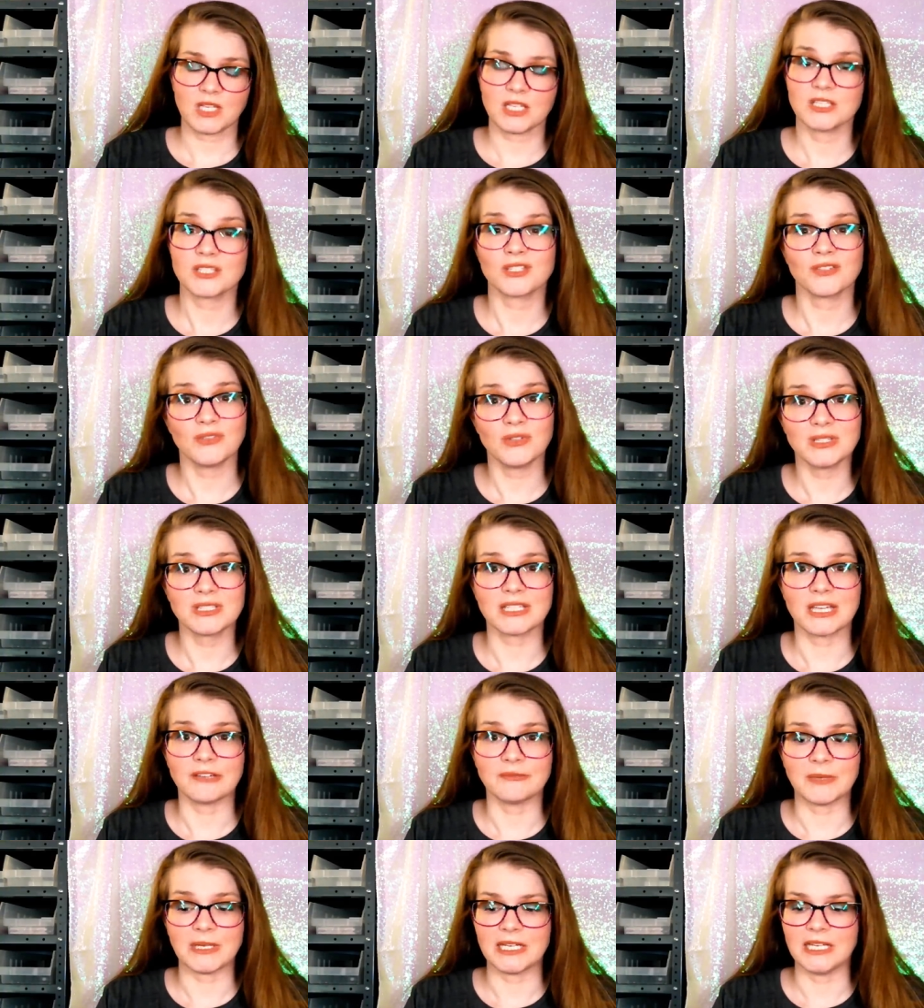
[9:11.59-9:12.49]
So if you can
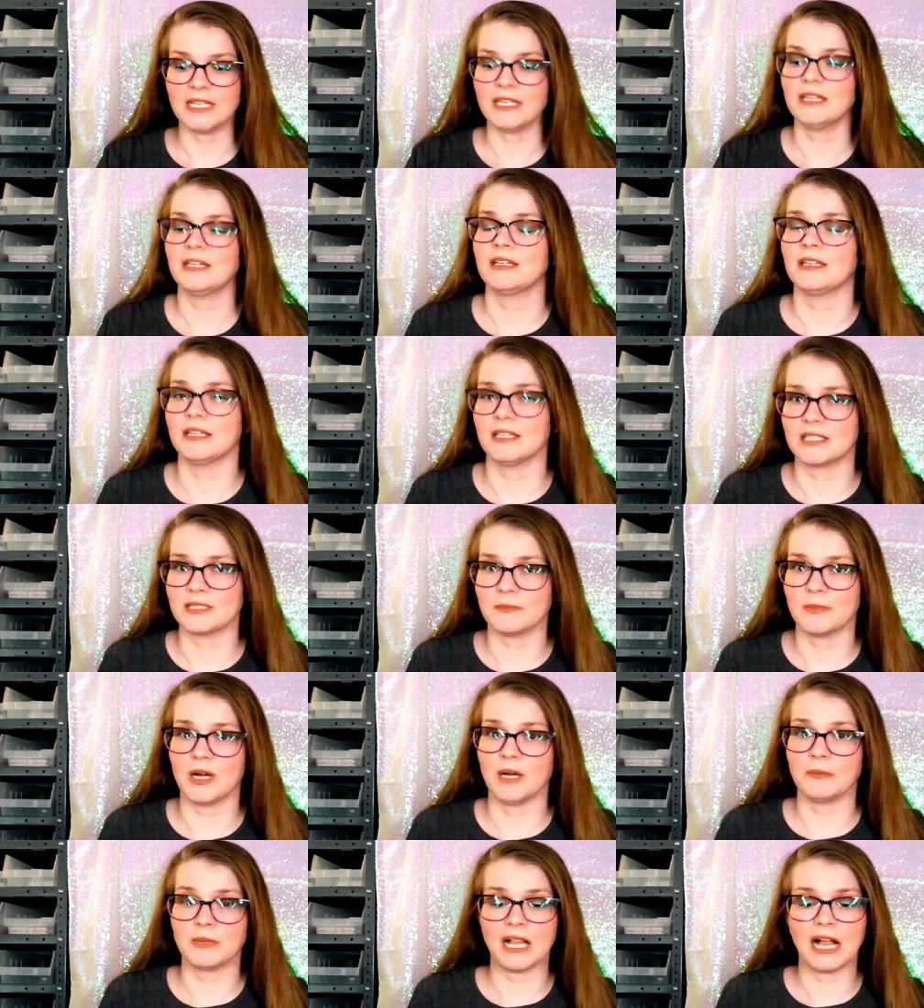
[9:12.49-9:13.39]
save money, get some
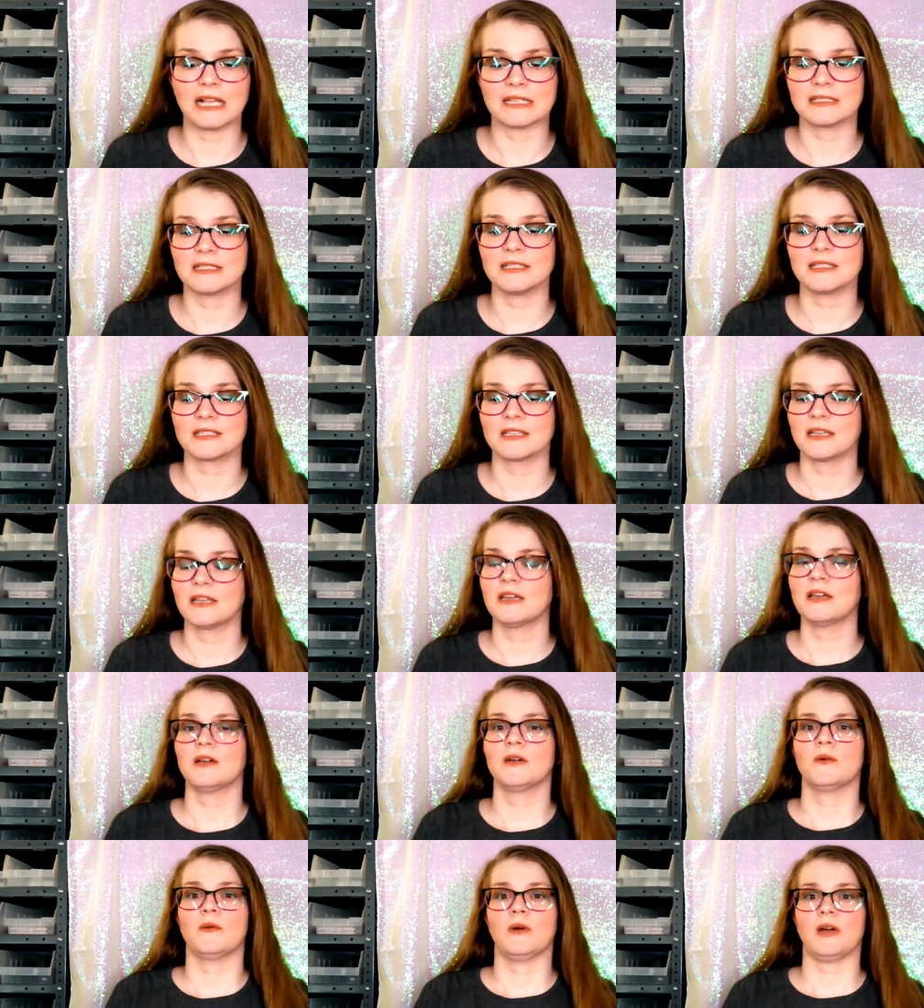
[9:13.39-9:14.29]
bomb glasses.
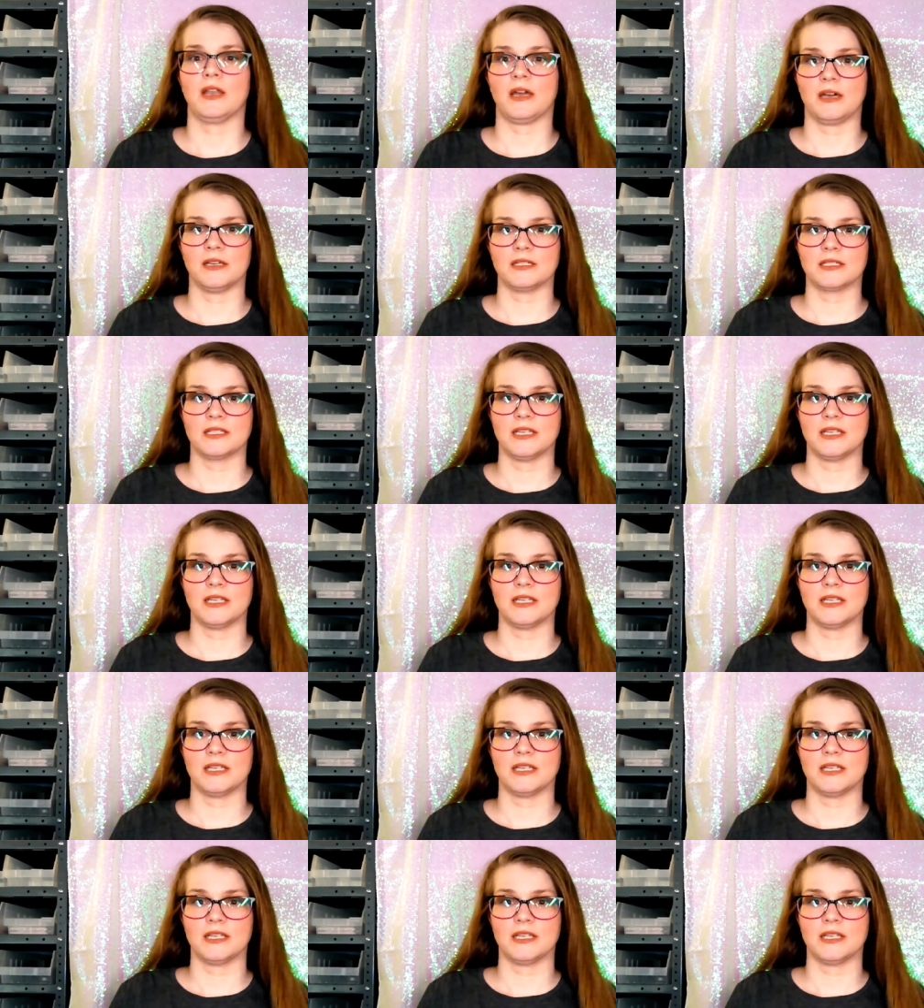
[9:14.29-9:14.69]
Why not?